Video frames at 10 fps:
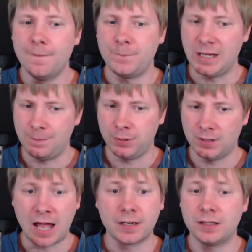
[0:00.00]

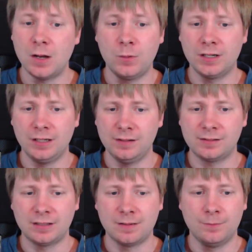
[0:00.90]
People unknowingly
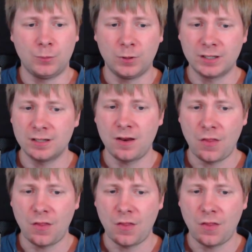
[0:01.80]
said important